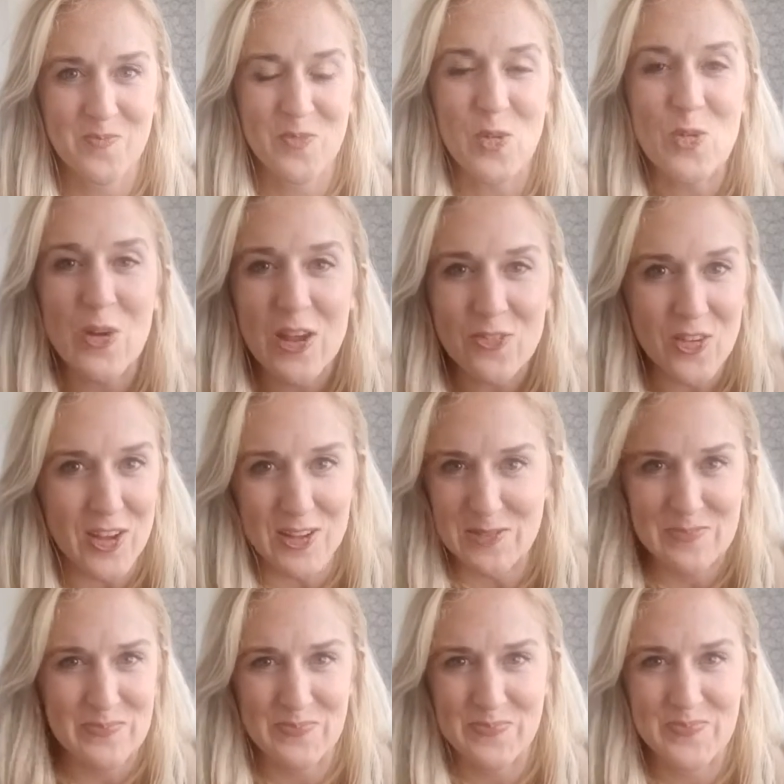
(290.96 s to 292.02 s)
forever.
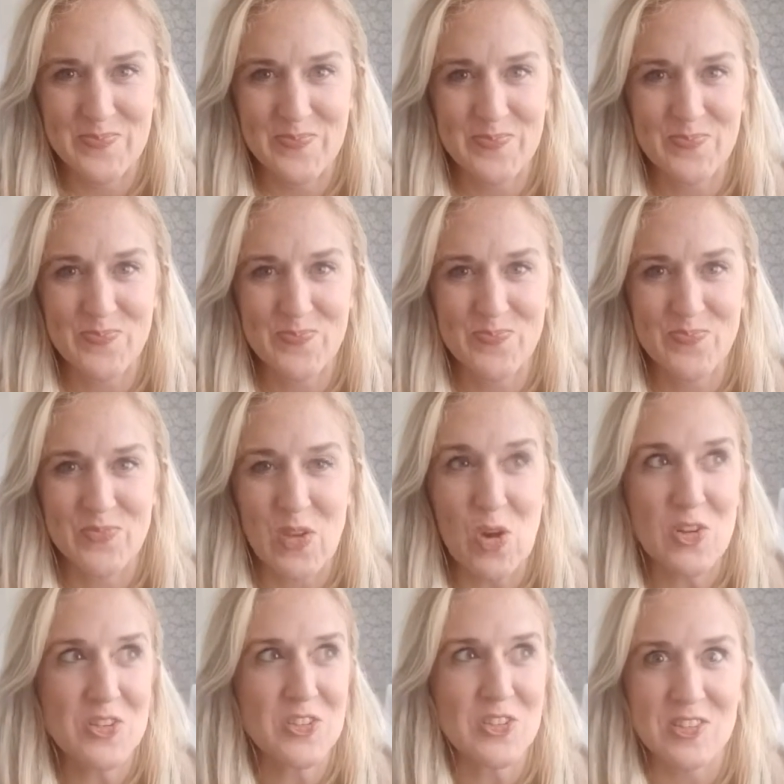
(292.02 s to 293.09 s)

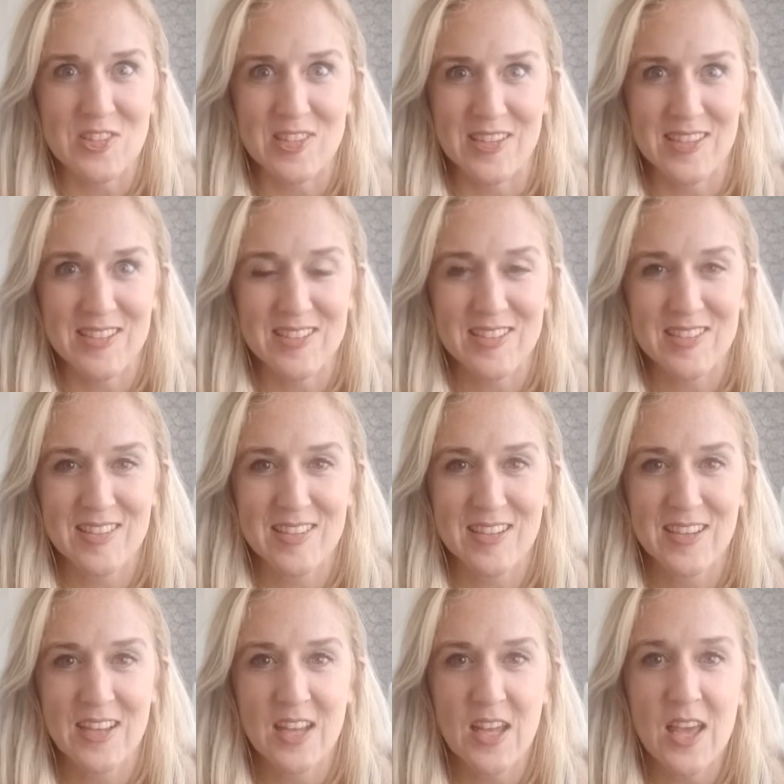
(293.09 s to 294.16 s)
Consciousness
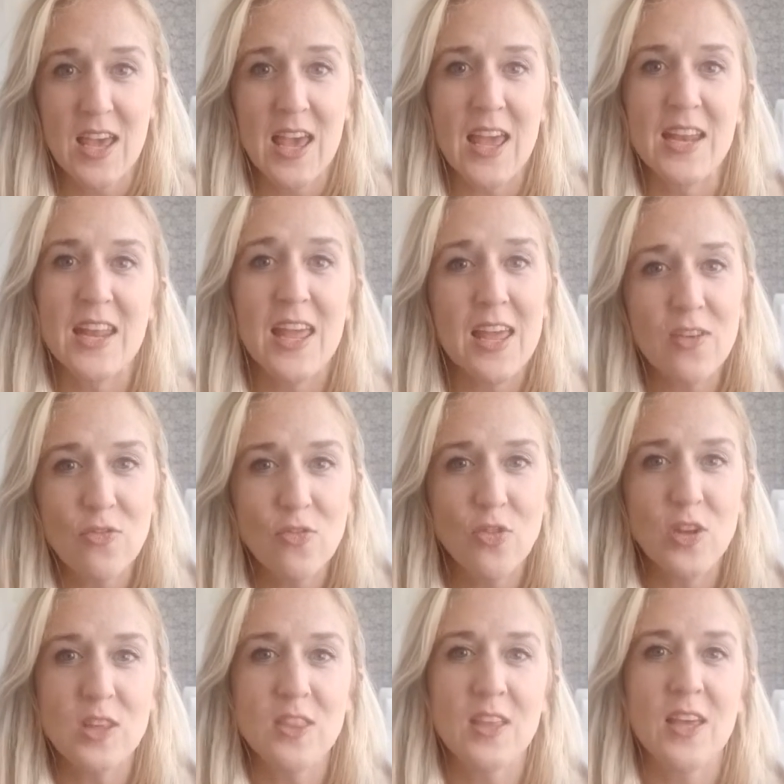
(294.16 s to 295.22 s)
and
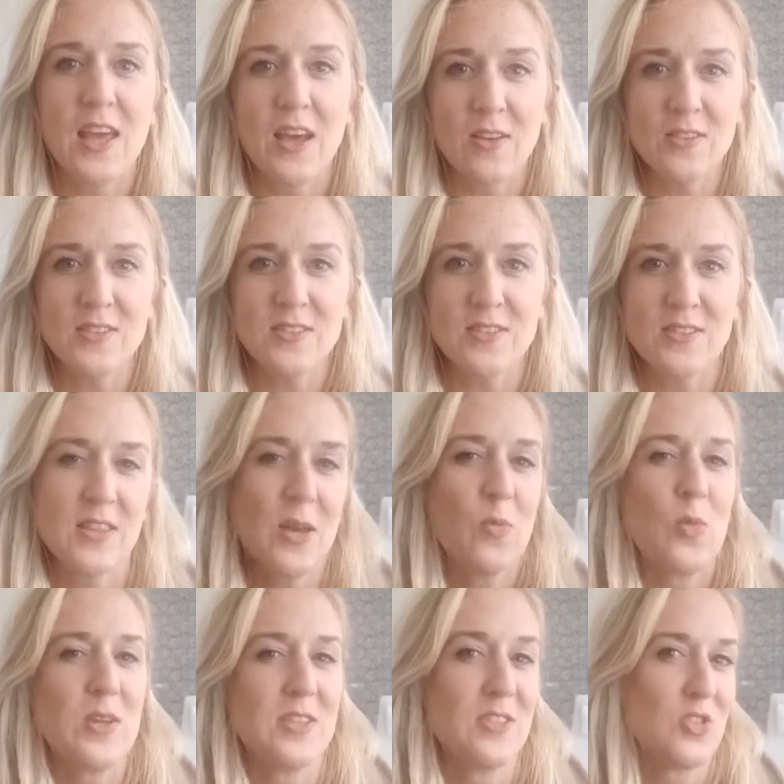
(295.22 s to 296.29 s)
everything else that
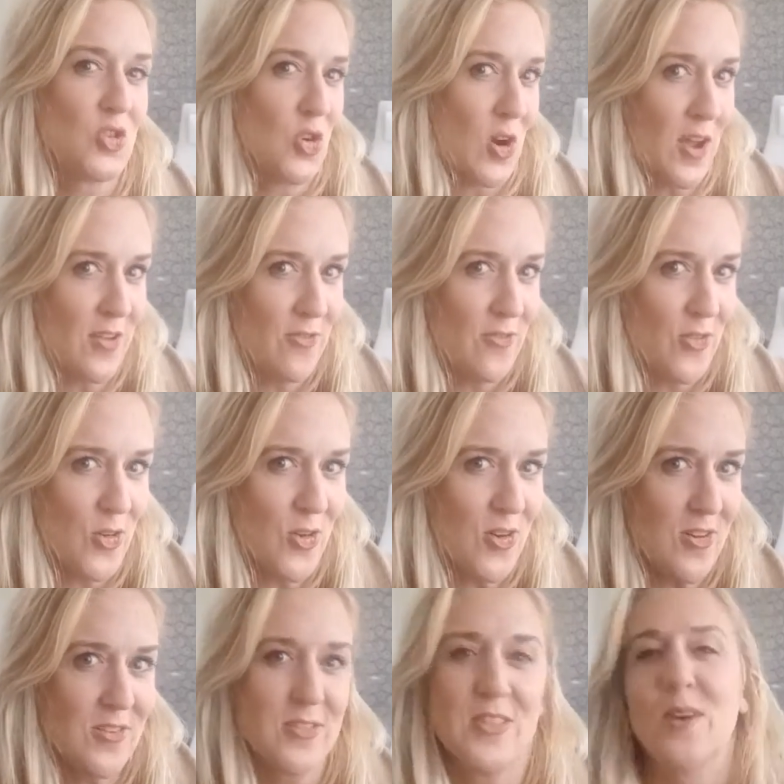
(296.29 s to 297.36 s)
we strive
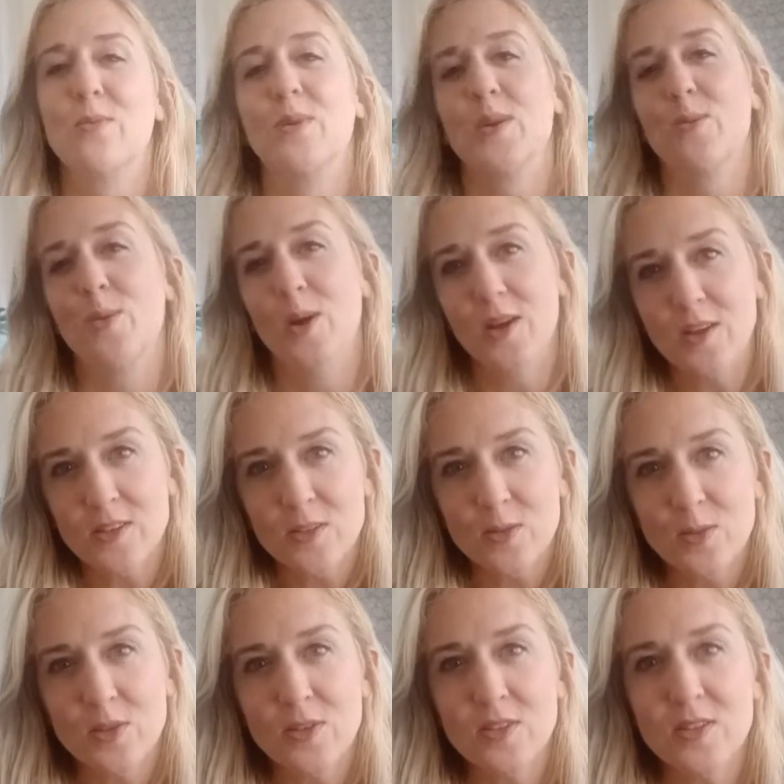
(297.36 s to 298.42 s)
for, that we work
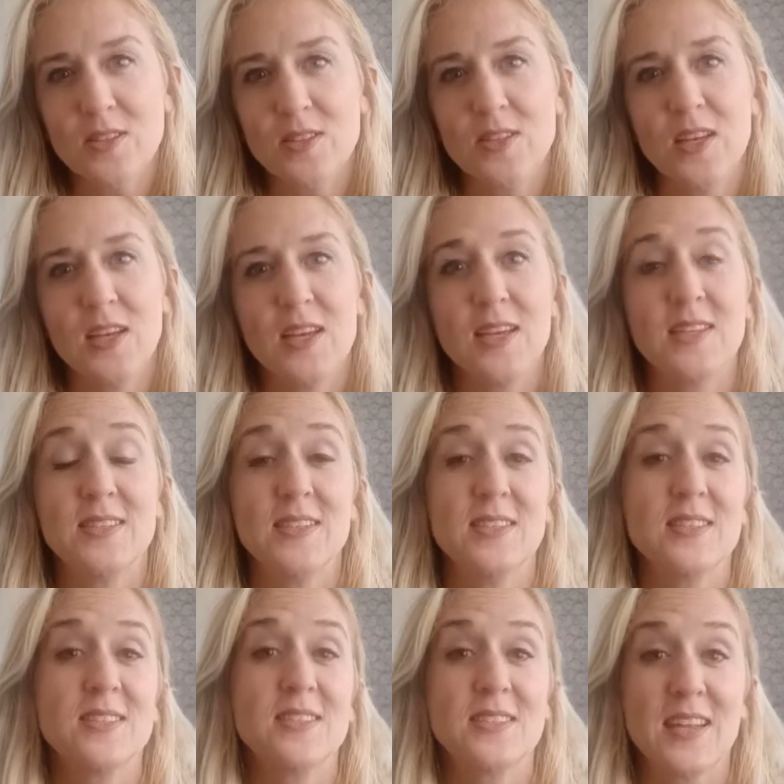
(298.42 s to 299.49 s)
towards, is in
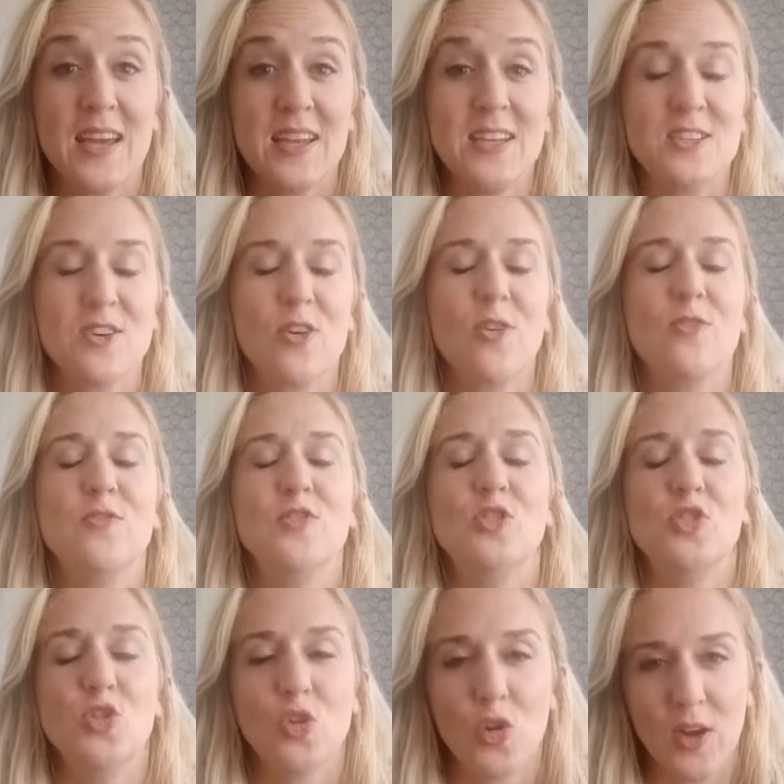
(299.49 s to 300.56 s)
a state of
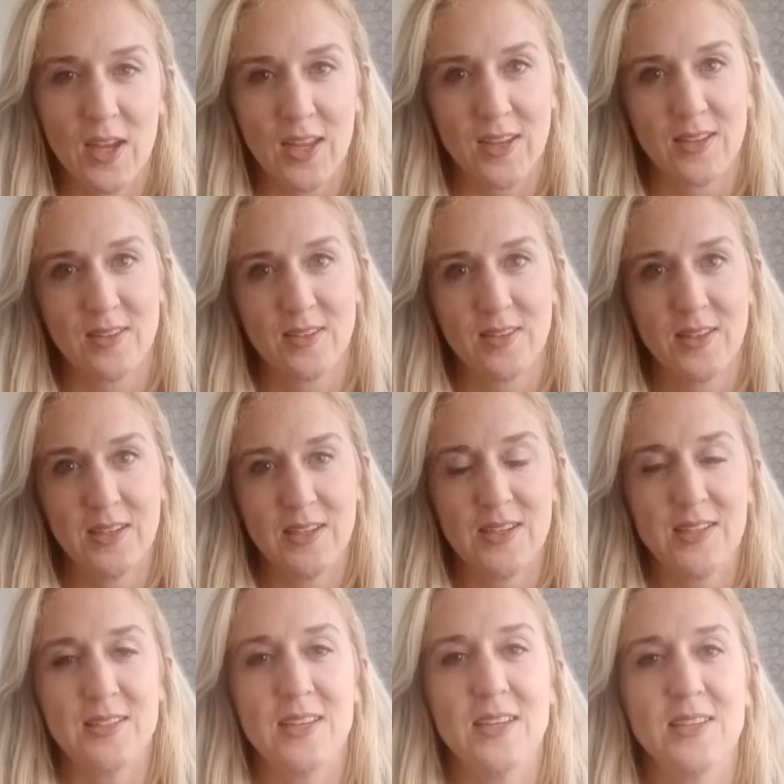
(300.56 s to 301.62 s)
joy,
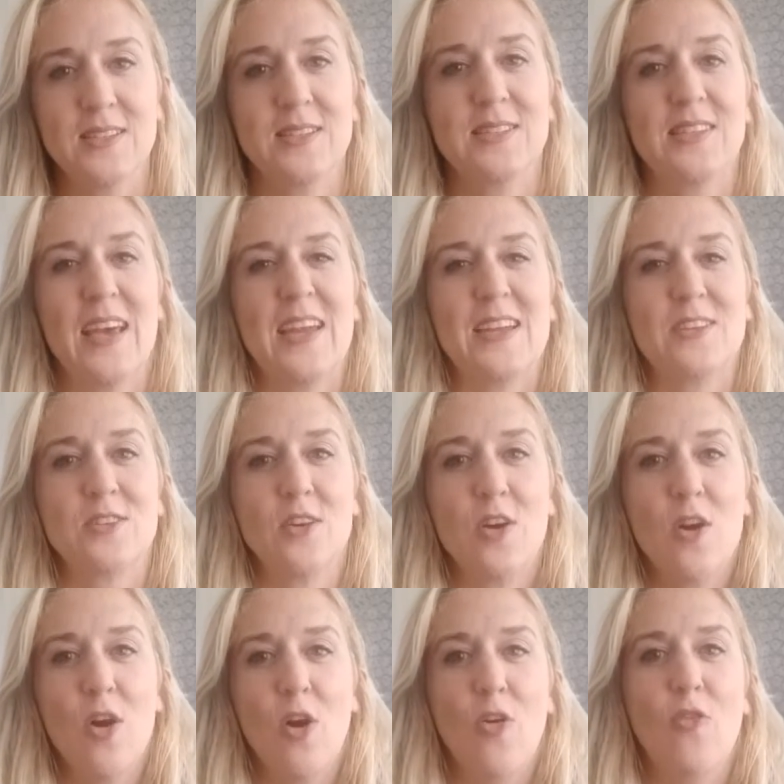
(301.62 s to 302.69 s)
is in a state
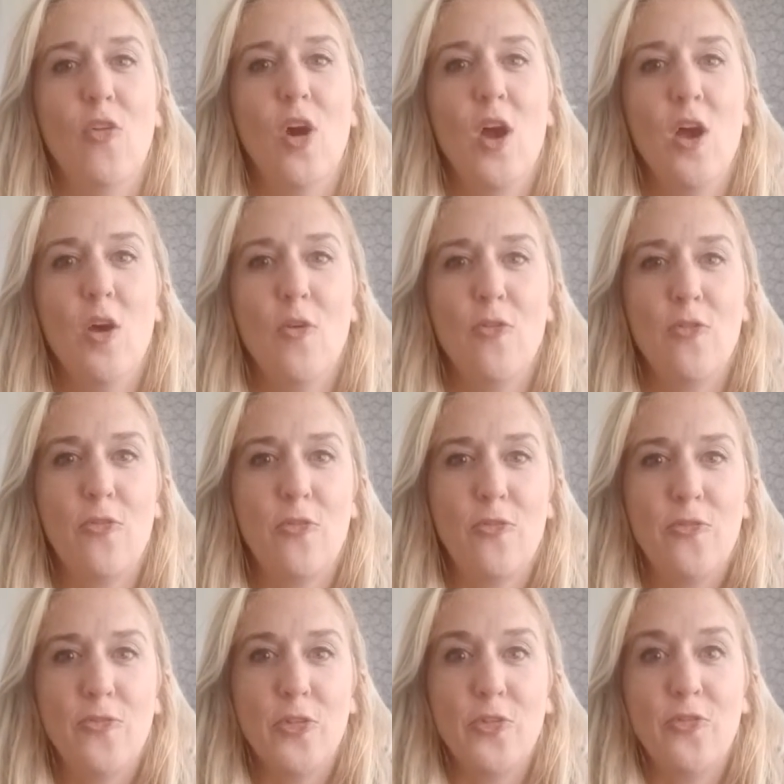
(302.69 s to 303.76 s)
of
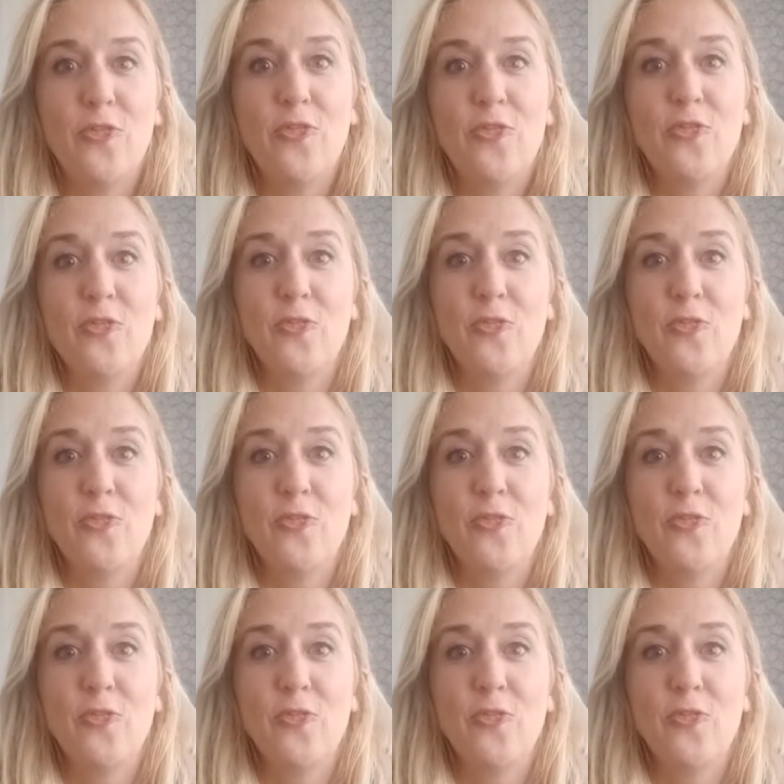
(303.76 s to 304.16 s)
f-